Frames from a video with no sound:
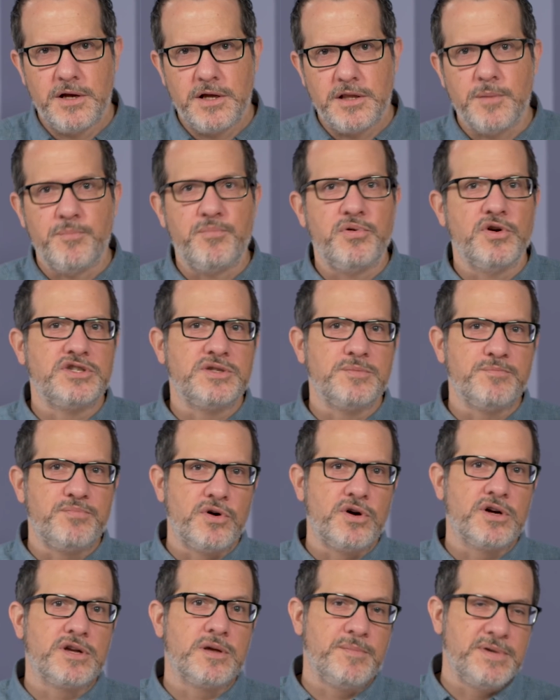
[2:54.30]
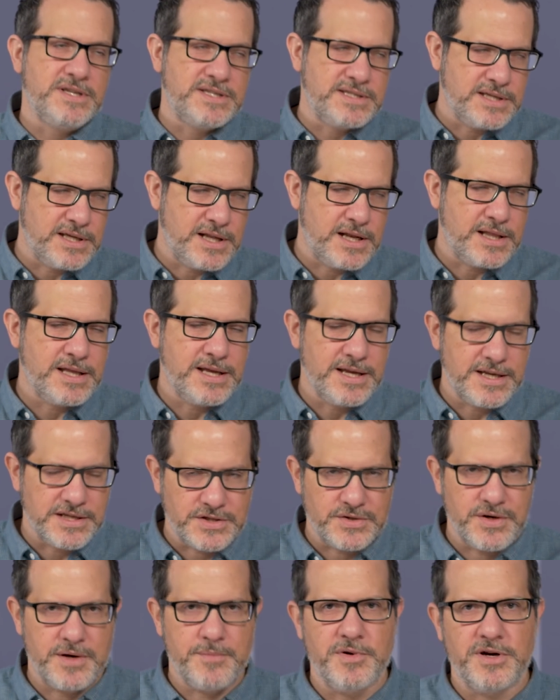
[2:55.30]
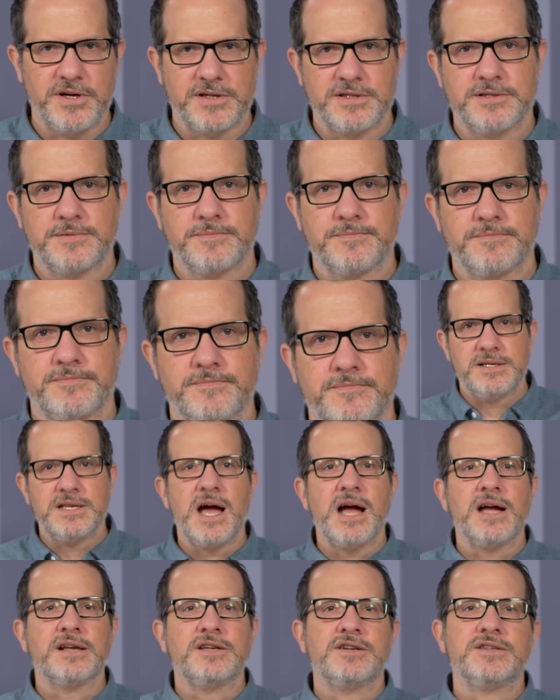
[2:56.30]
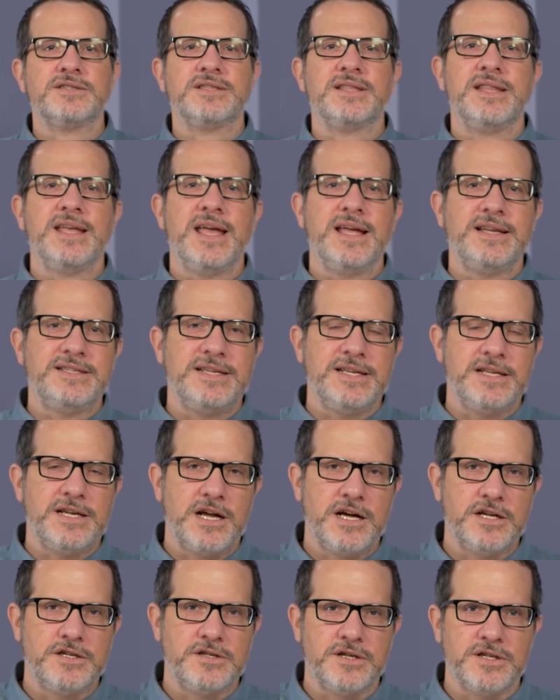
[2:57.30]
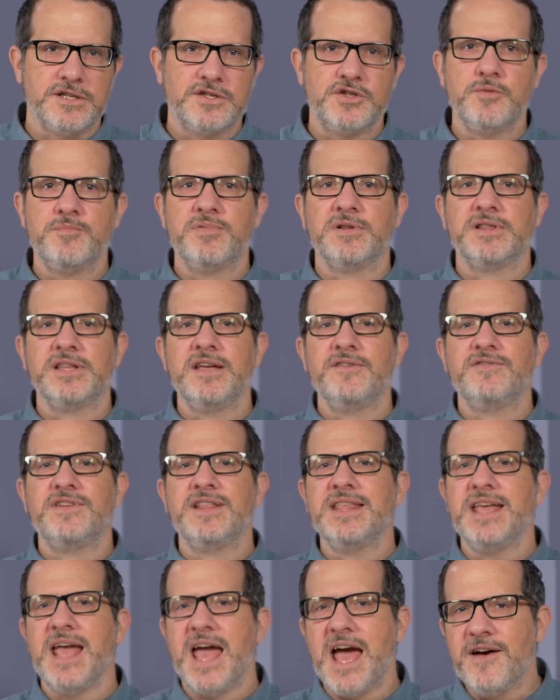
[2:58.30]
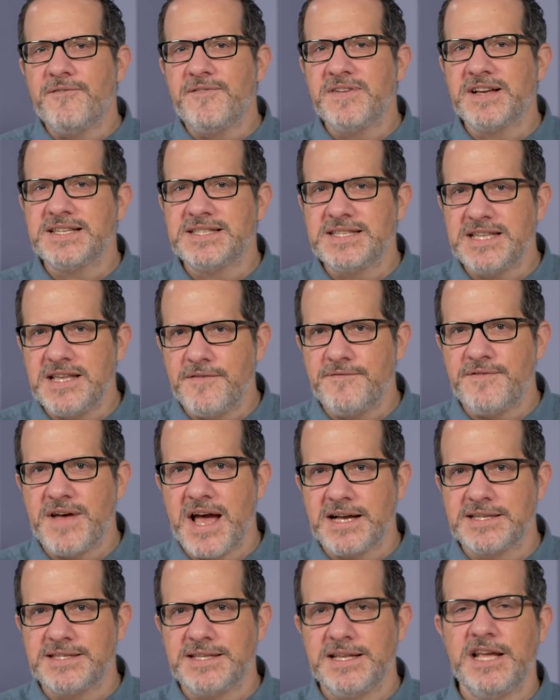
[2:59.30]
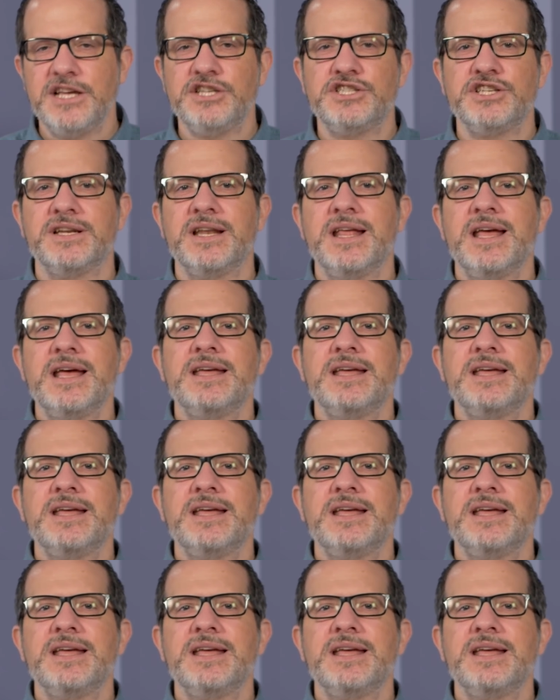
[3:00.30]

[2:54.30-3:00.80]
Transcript: The push and pull can be seen in the history books. Doctors in the eighteen hundreds who believed in the efficacy of vaccination